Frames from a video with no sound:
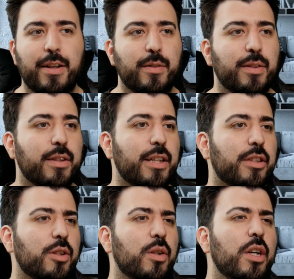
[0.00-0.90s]
isn't the
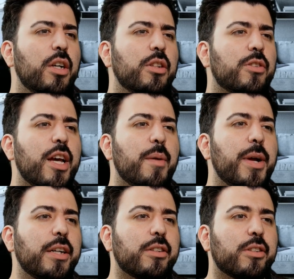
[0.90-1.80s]
issue. So yeah, I'm
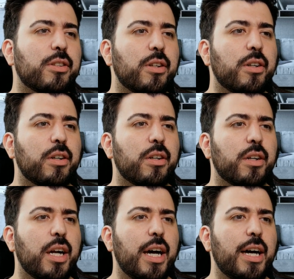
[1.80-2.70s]
not
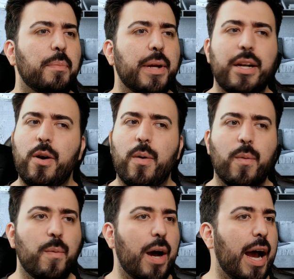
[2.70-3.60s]
sure, uh, but
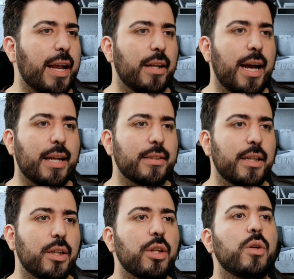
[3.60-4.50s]
no, I can I can
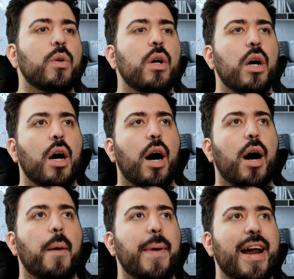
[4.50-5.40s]
tell you,
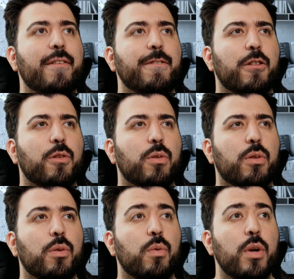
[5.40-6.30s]
um, out of the
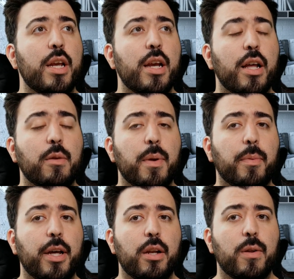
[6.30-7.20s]
three other
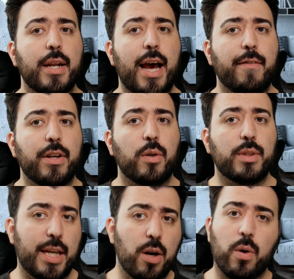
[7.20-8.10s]
people I know that have a
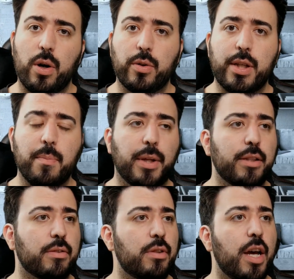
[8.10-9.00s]
Note 10 or a Note 10
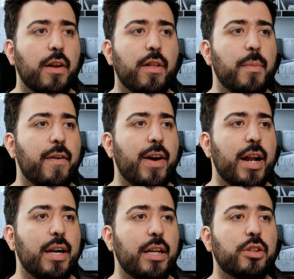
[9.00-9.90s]
Plus, none of them have
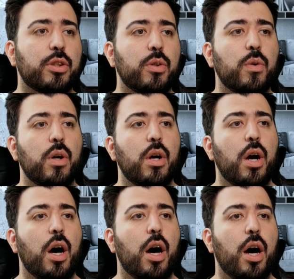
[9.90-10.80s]
had an issue
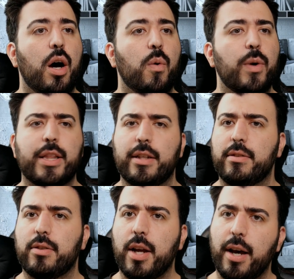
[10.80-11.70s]
uh, with it.
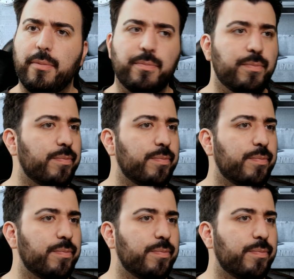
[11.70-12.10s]
So yeah.